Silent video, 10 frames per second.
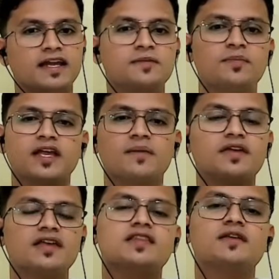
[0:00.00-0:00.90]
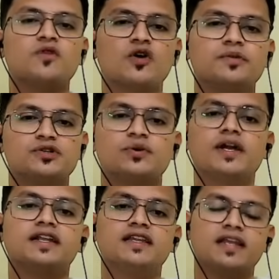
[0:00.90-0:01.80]
it became easy for me to
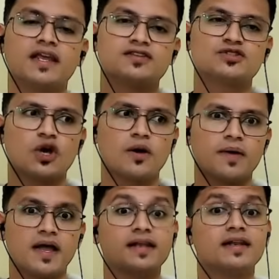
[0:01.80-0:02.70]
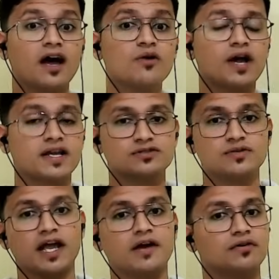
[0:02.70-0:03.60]
get the next job. And now
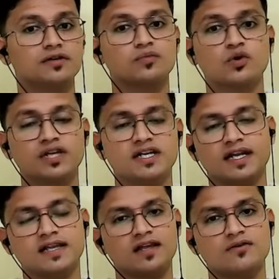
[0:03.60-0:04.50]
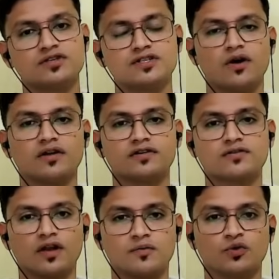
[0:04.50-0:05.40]
actually I have earned more than
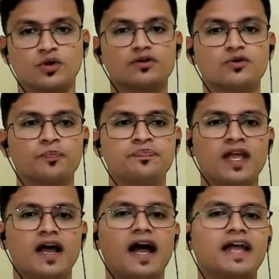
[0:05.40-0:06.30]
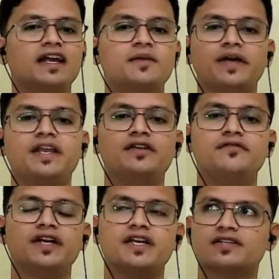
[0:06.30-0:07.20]
$10,000 on Upwork. So I get many
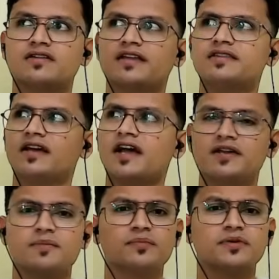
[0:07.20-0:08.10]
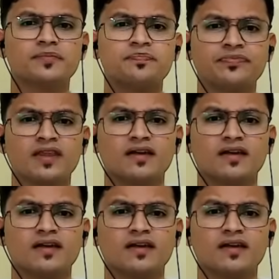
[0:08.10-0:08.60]
invitations. I think I remember